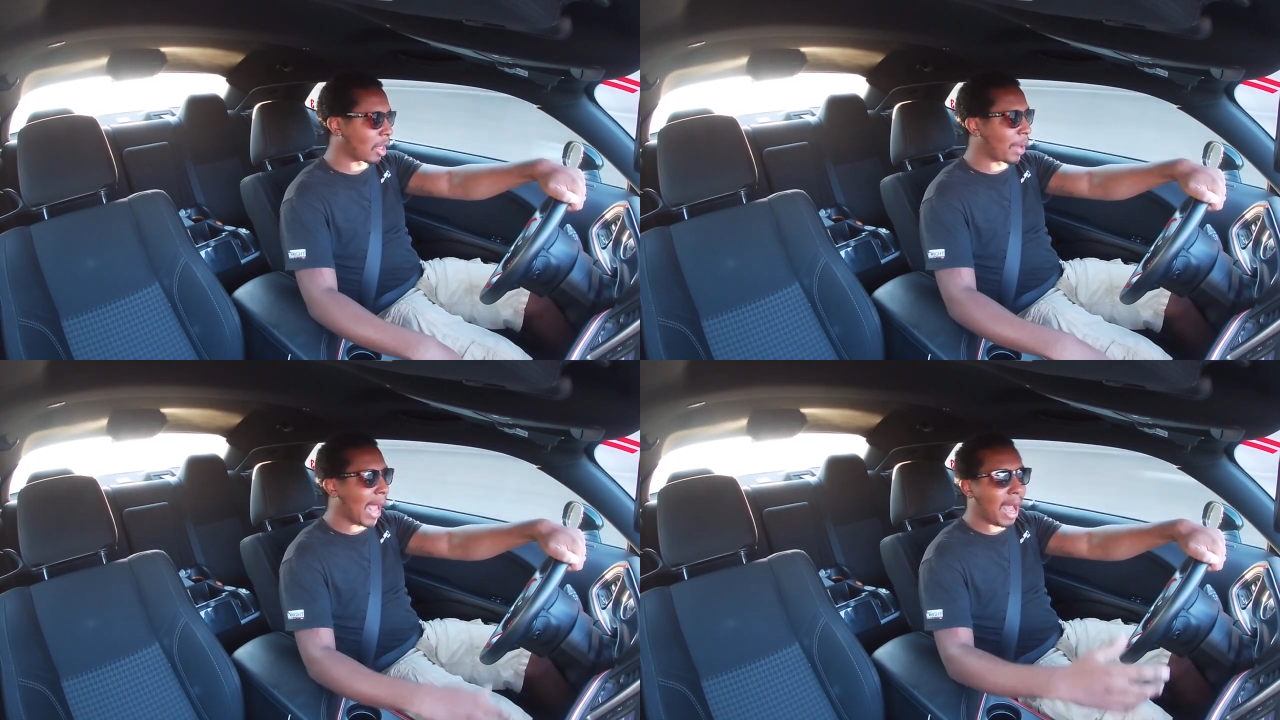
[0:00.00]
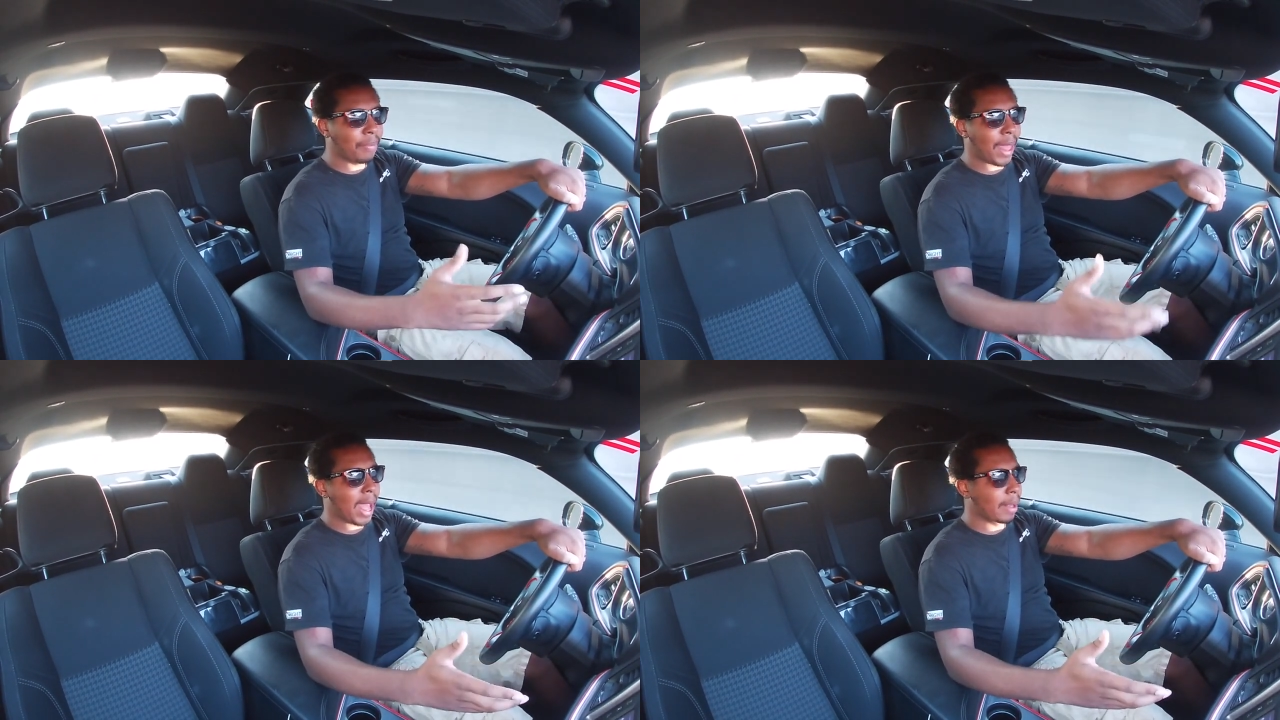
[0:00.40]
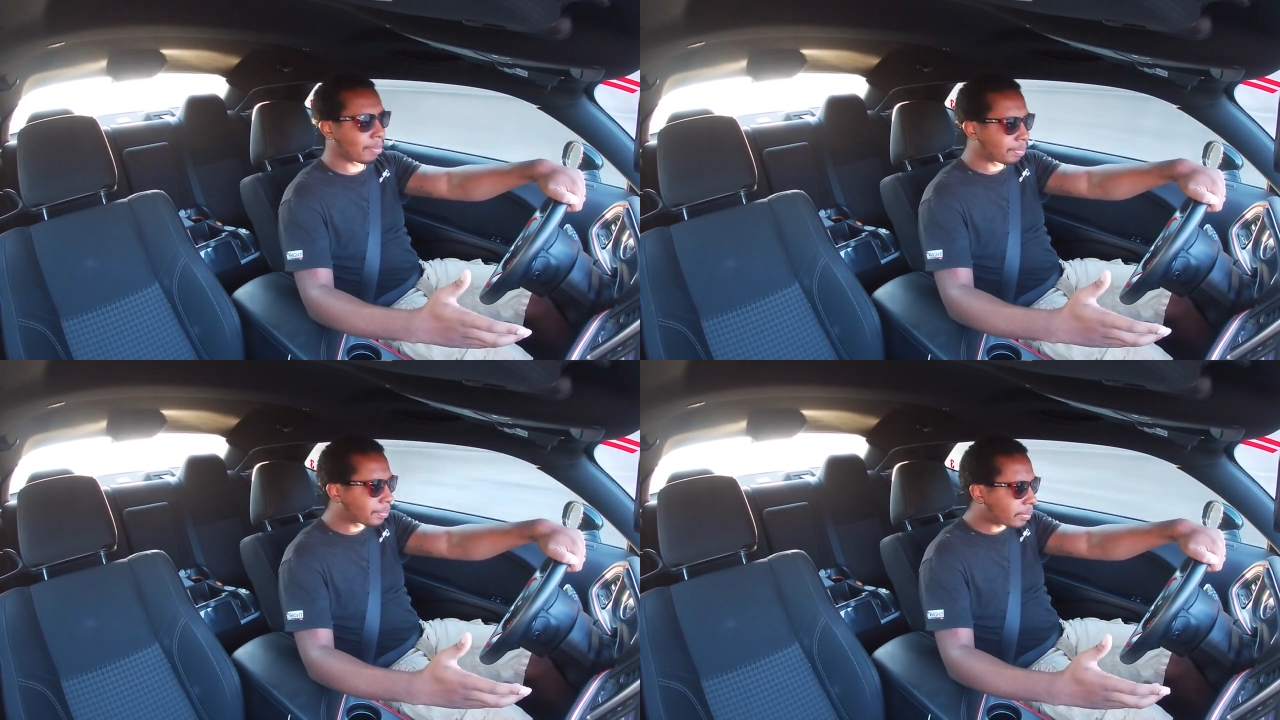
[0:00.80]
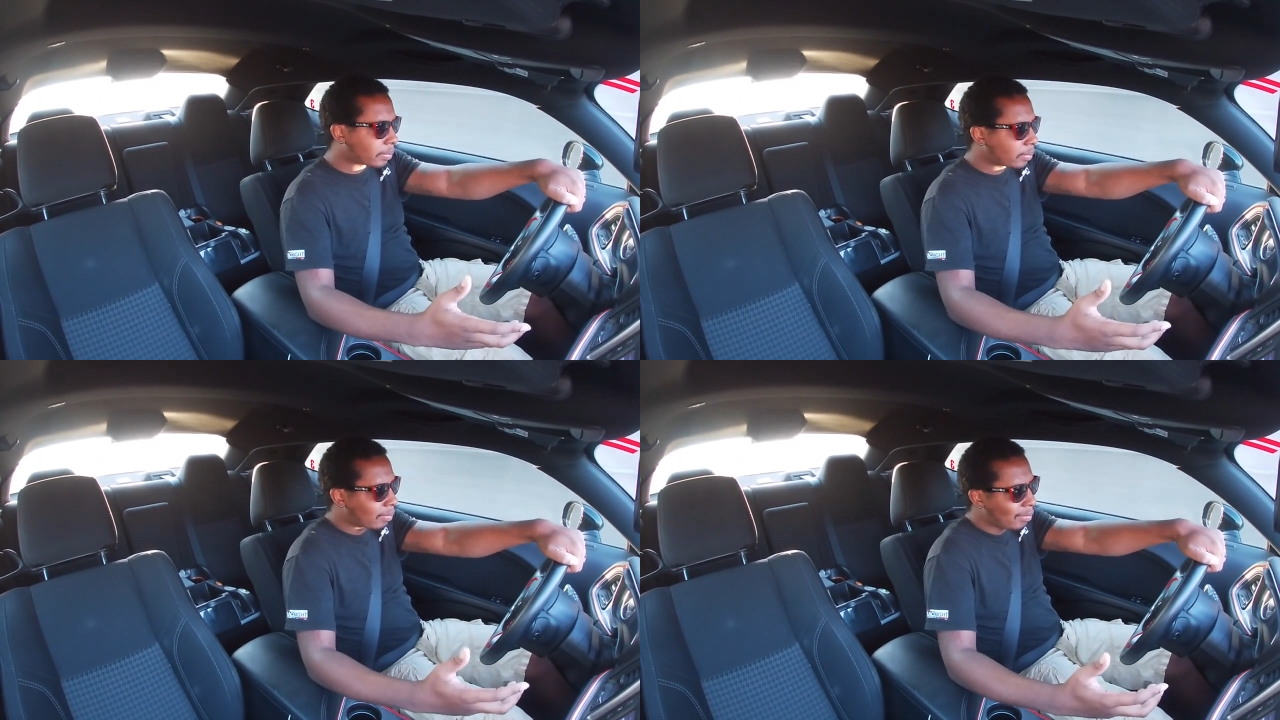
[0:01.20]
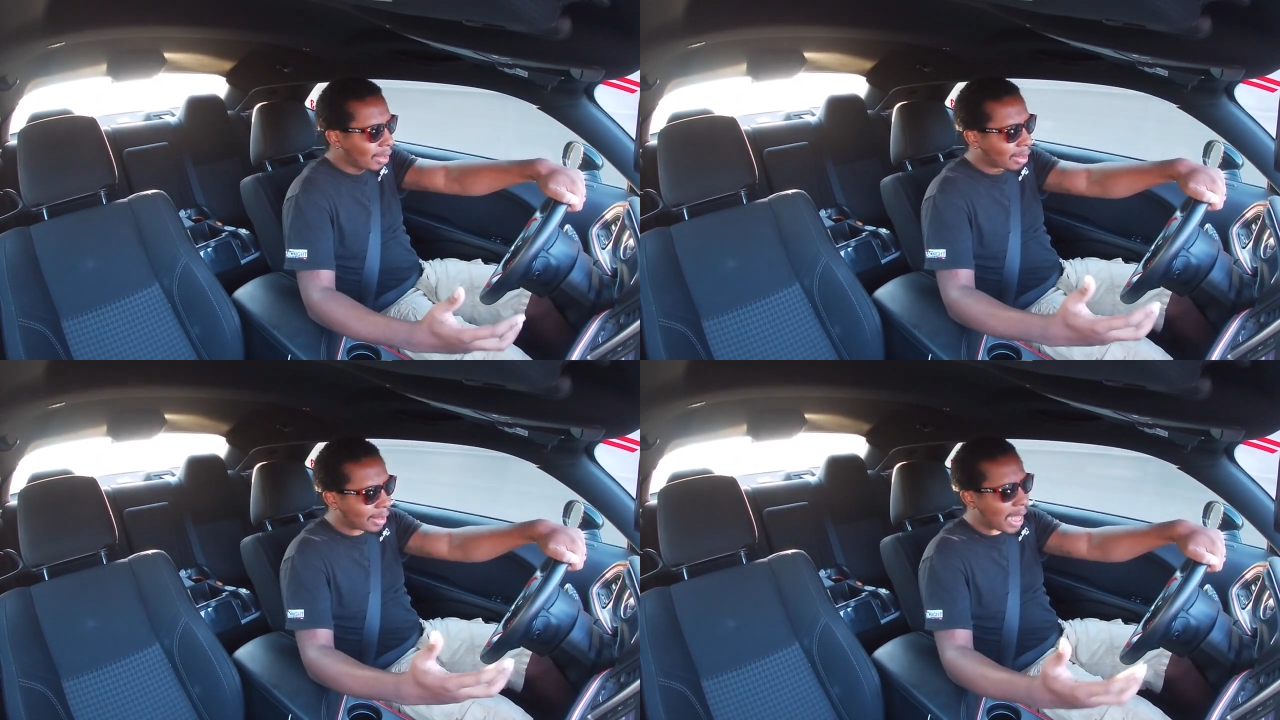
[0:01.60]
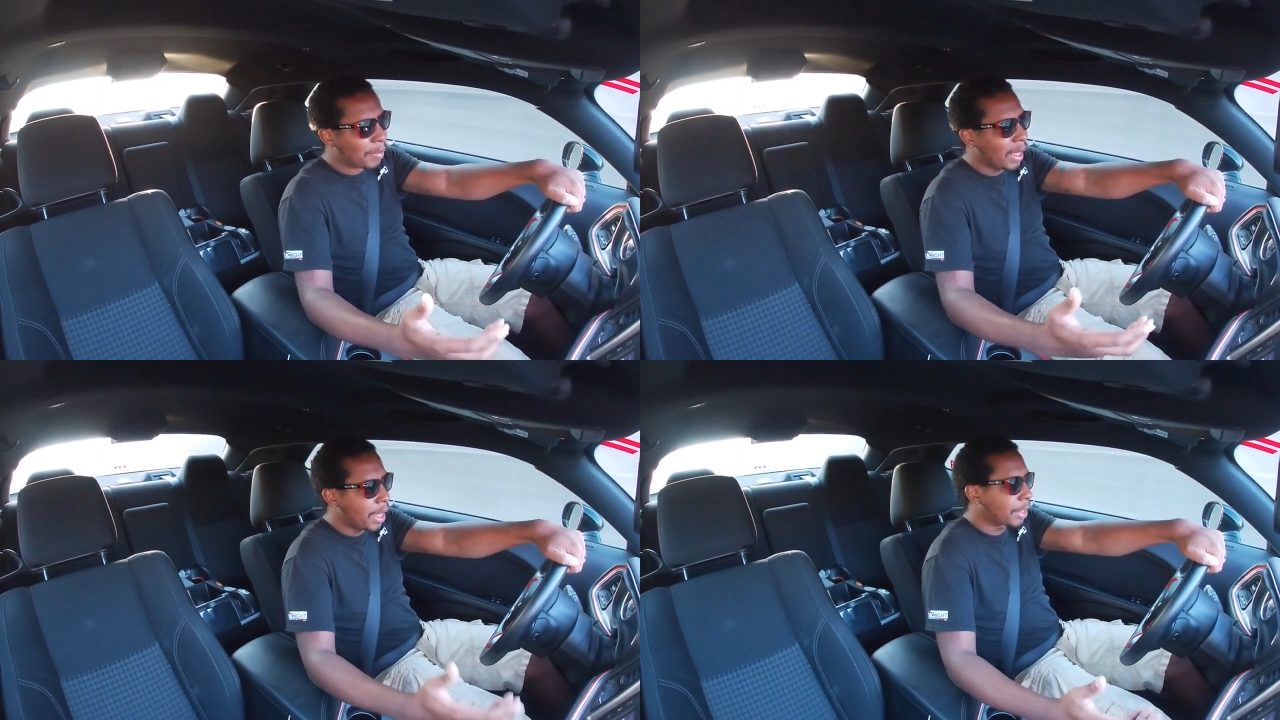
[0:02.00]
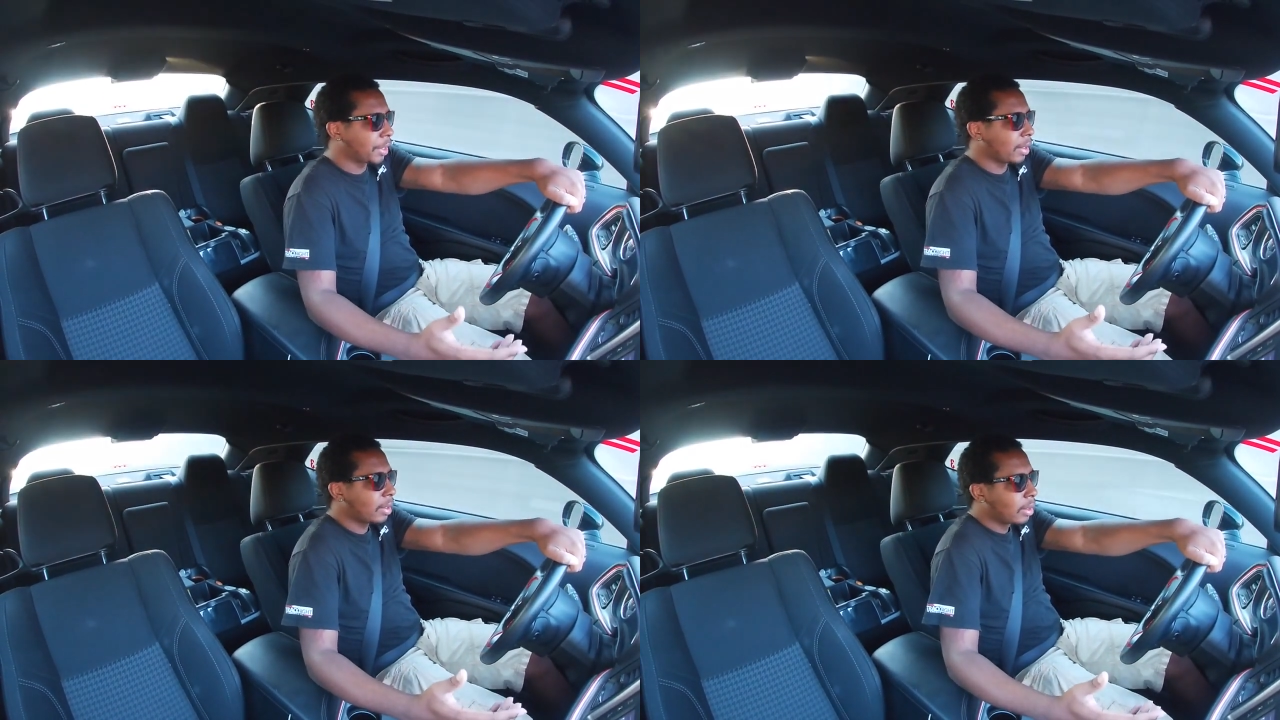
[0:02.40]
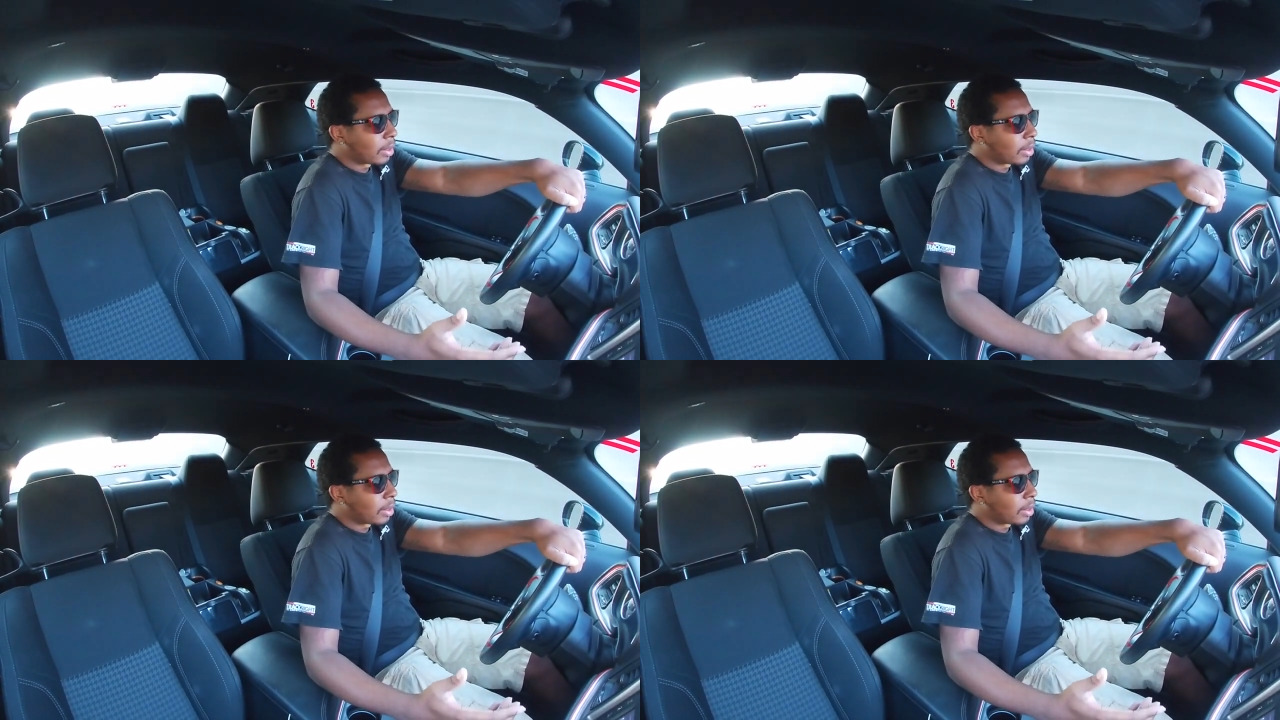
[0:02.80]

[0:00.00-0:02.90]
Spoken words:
So you have that demon engine